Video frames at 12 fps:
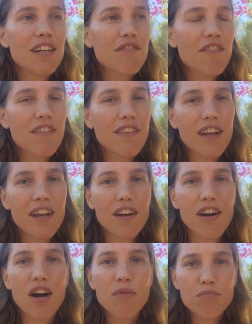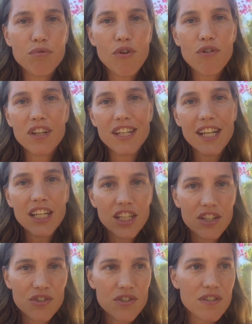even there, unbroken
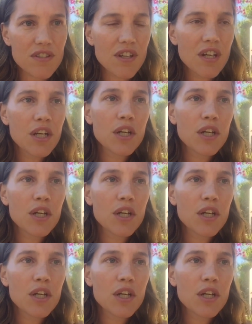lineages,